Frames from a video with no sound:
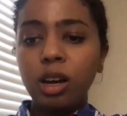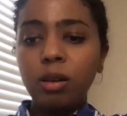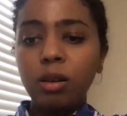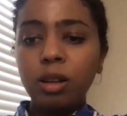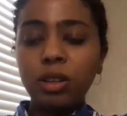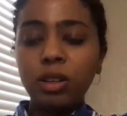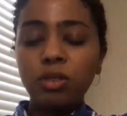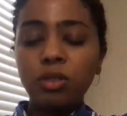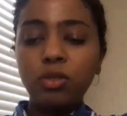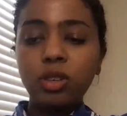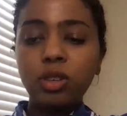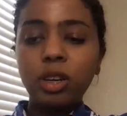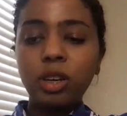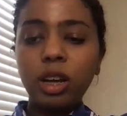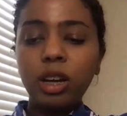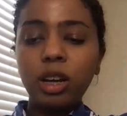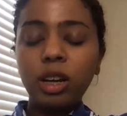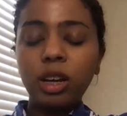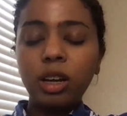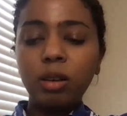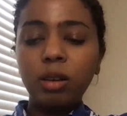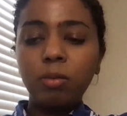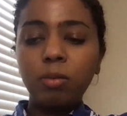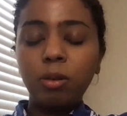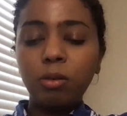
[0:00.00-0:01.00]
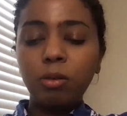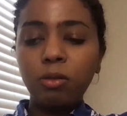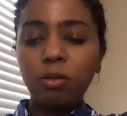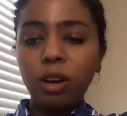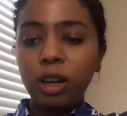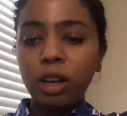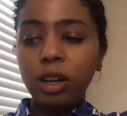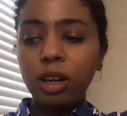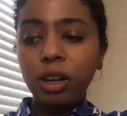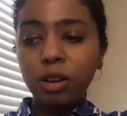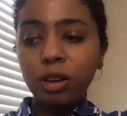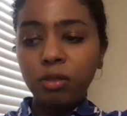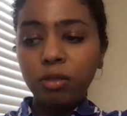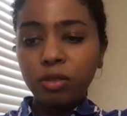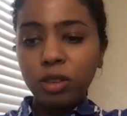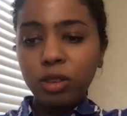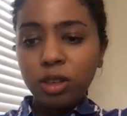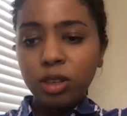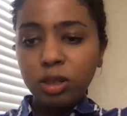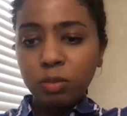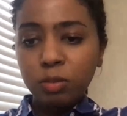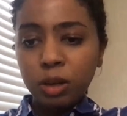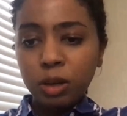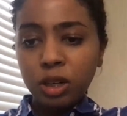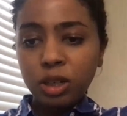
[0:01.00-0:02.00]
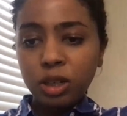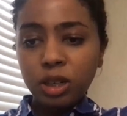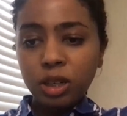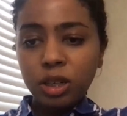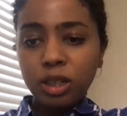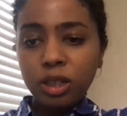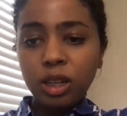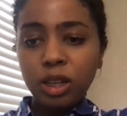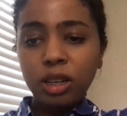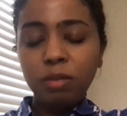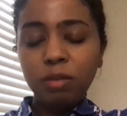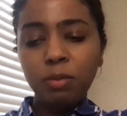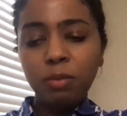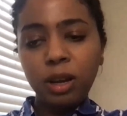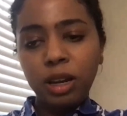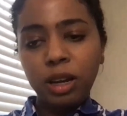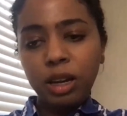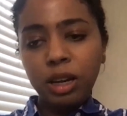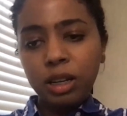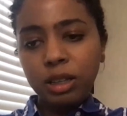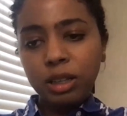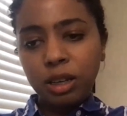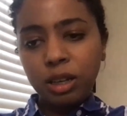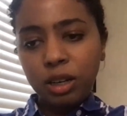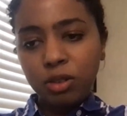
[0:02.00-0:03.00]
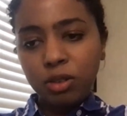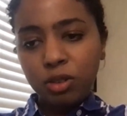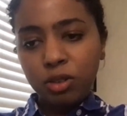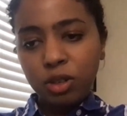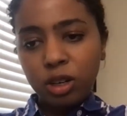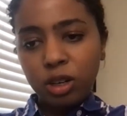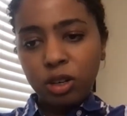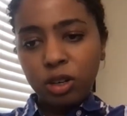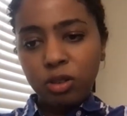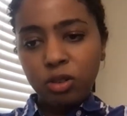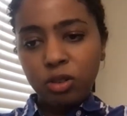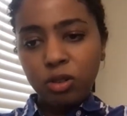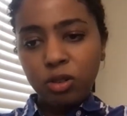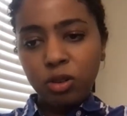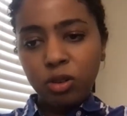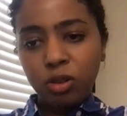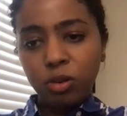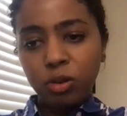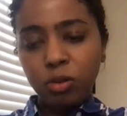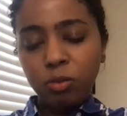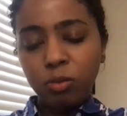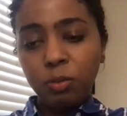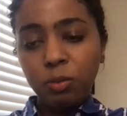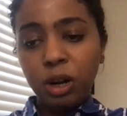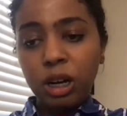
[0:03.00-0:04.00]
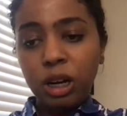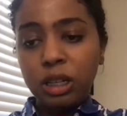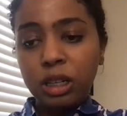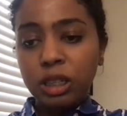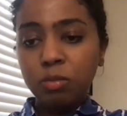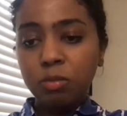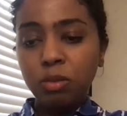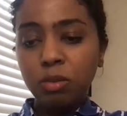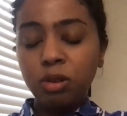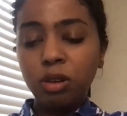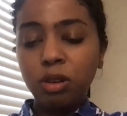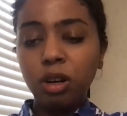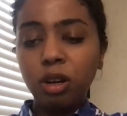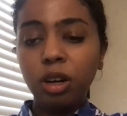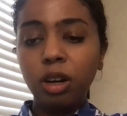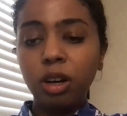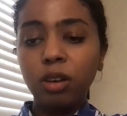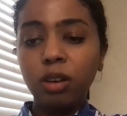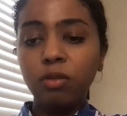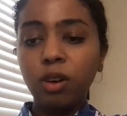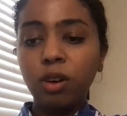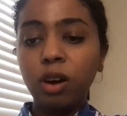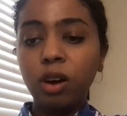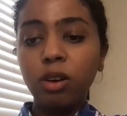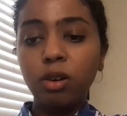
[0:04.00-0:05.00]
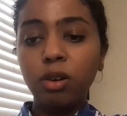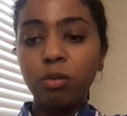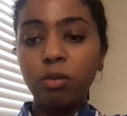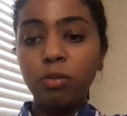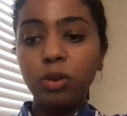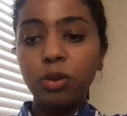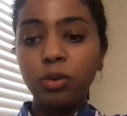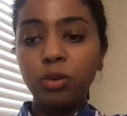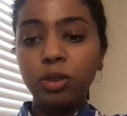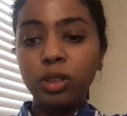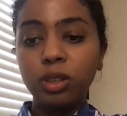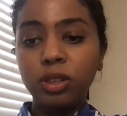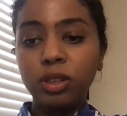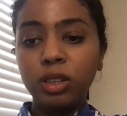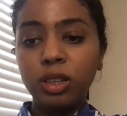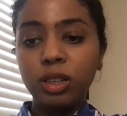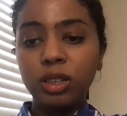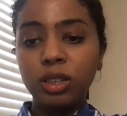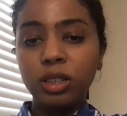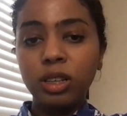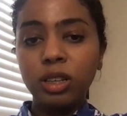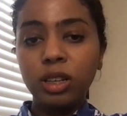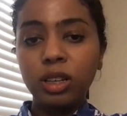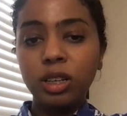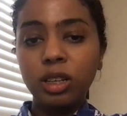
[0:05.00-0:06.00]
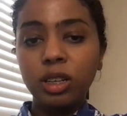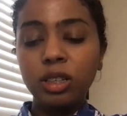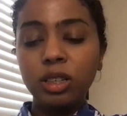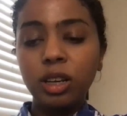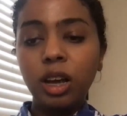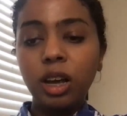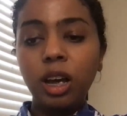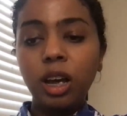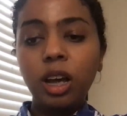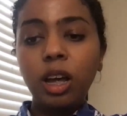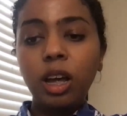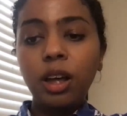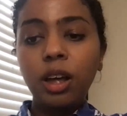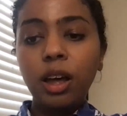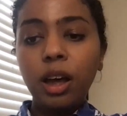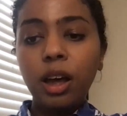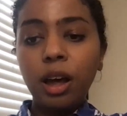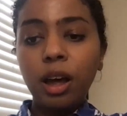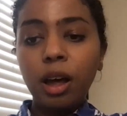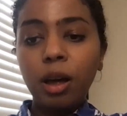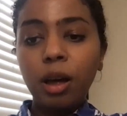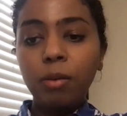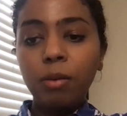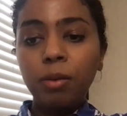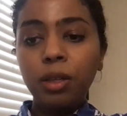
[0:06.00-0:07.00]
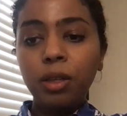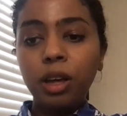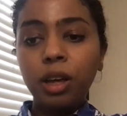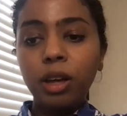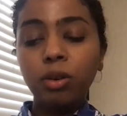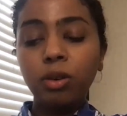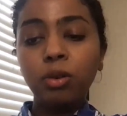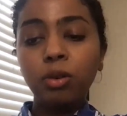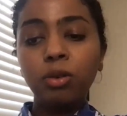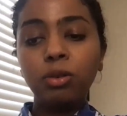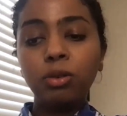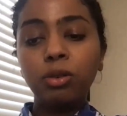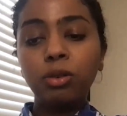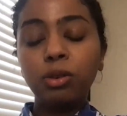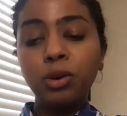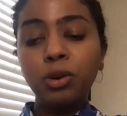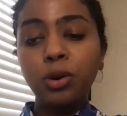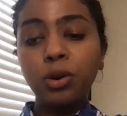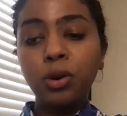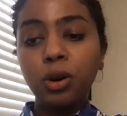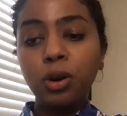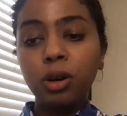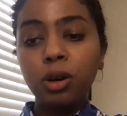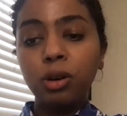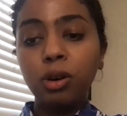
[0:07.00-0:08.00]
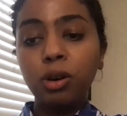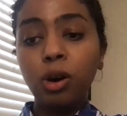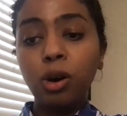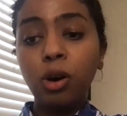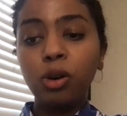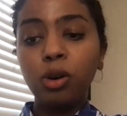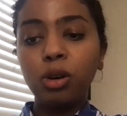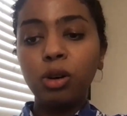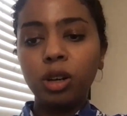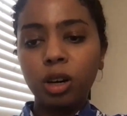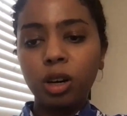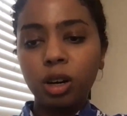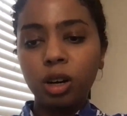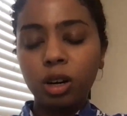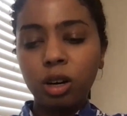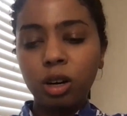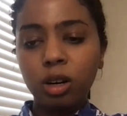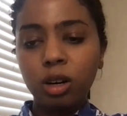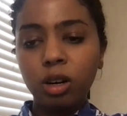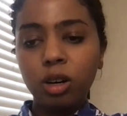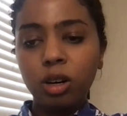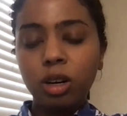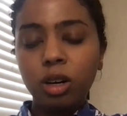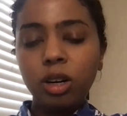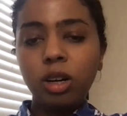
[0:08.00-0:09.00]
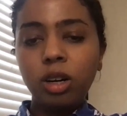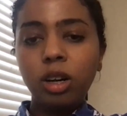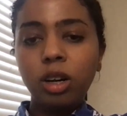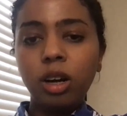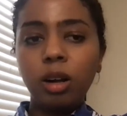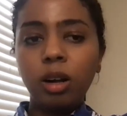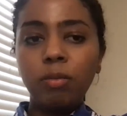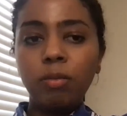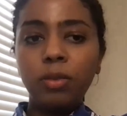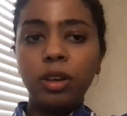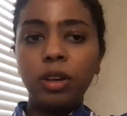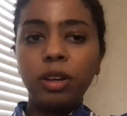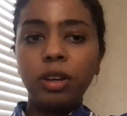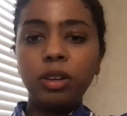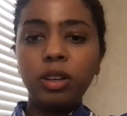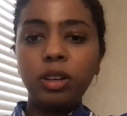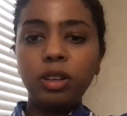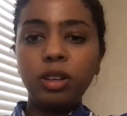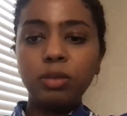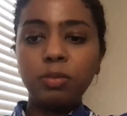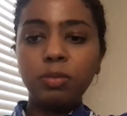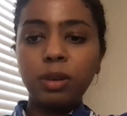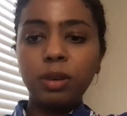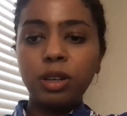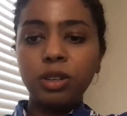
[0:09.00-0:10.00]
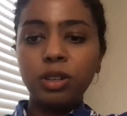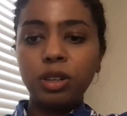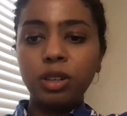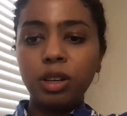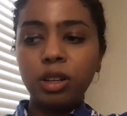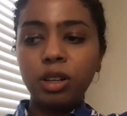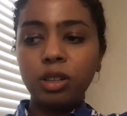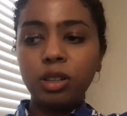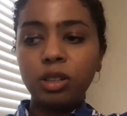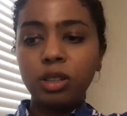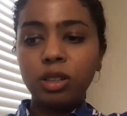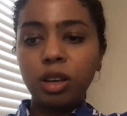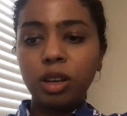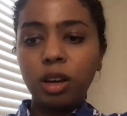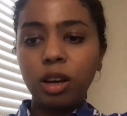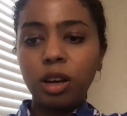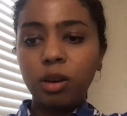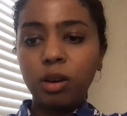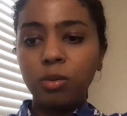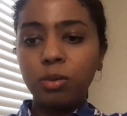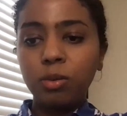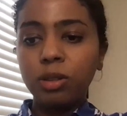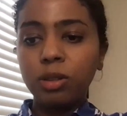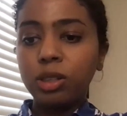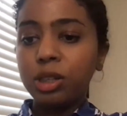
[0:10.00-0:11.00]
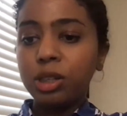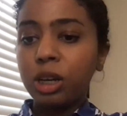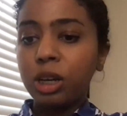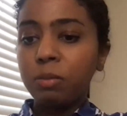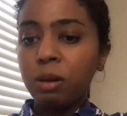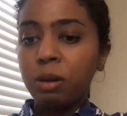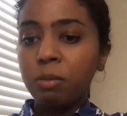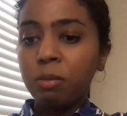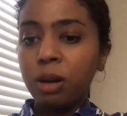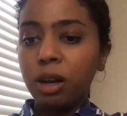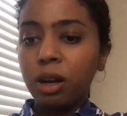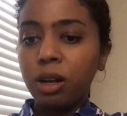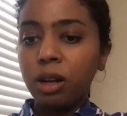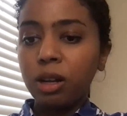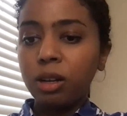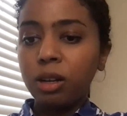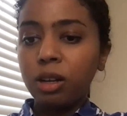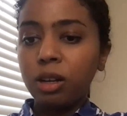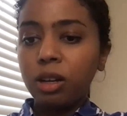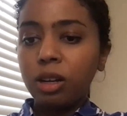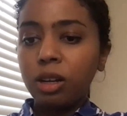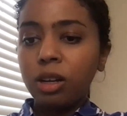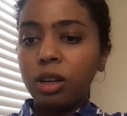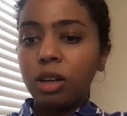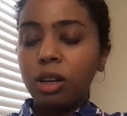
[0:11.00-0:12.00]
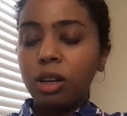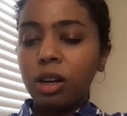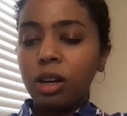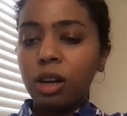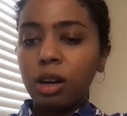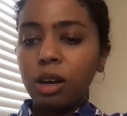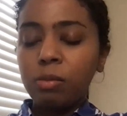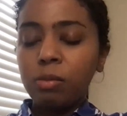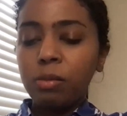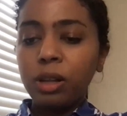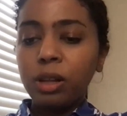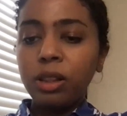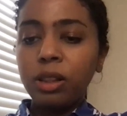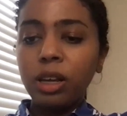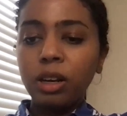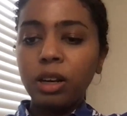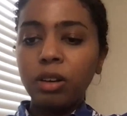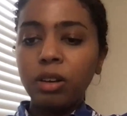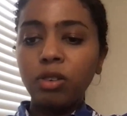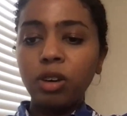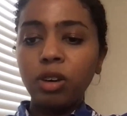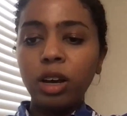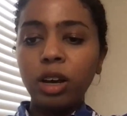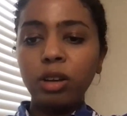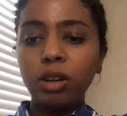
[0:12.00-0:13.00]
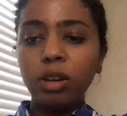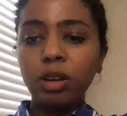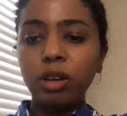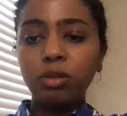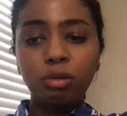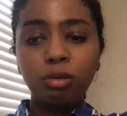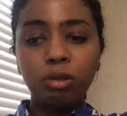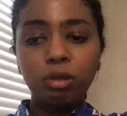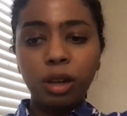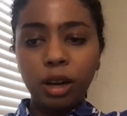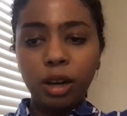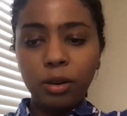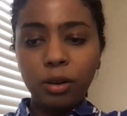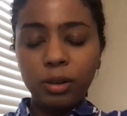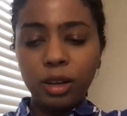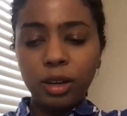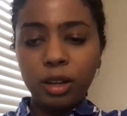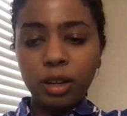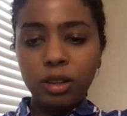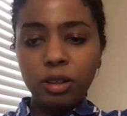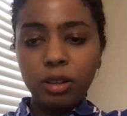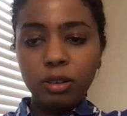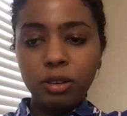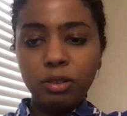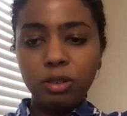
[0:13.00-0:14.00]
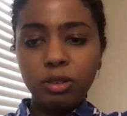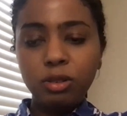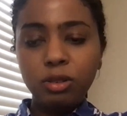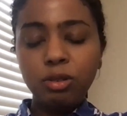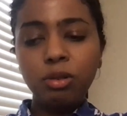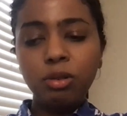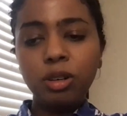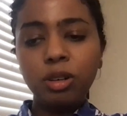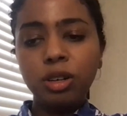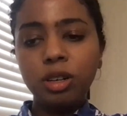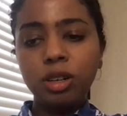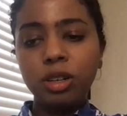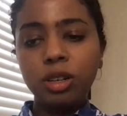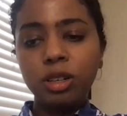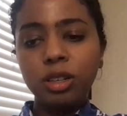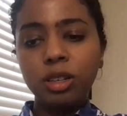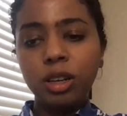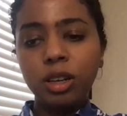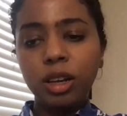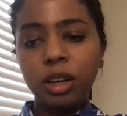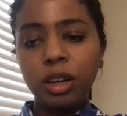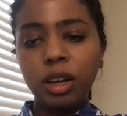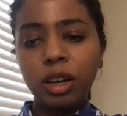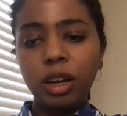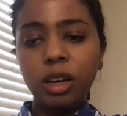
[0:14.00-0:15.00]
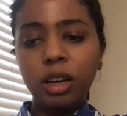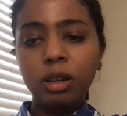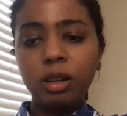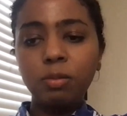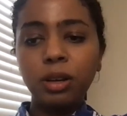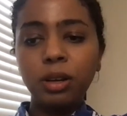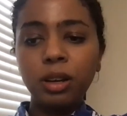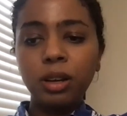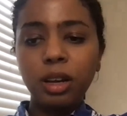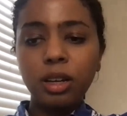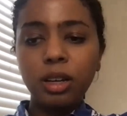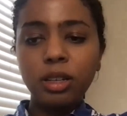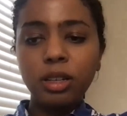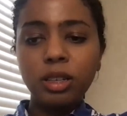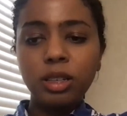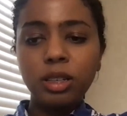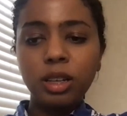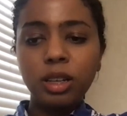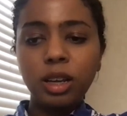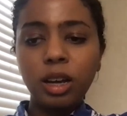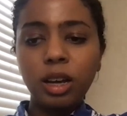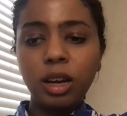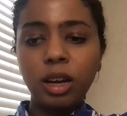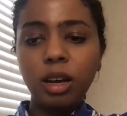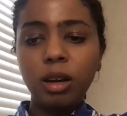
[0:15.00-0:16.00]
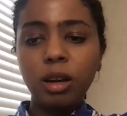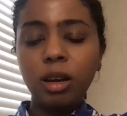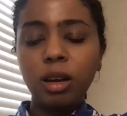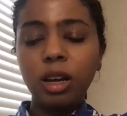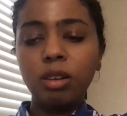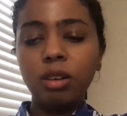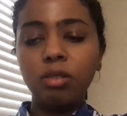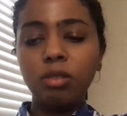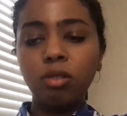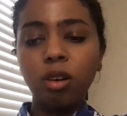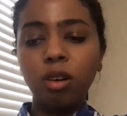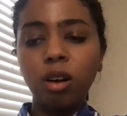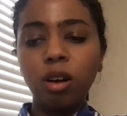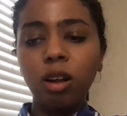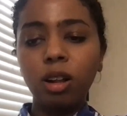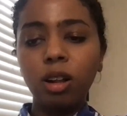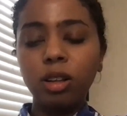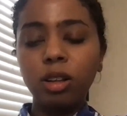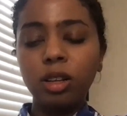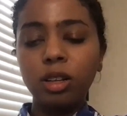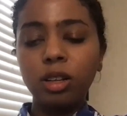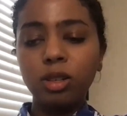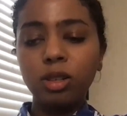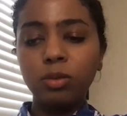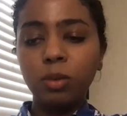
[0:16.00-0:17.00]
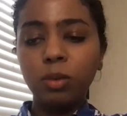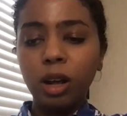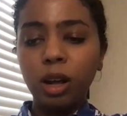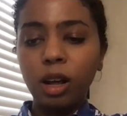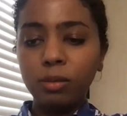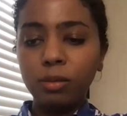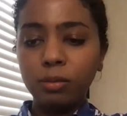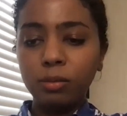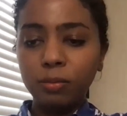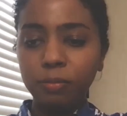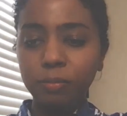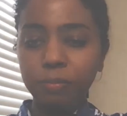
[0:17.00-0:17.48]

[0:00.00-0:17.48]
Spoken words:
in the genetic profiling of these patients, and then paying attention to possible kind of autoimmune diseases that could co-occur in these patients with CMML, and then trying to rule out other disorders like ALPS and RALD as well.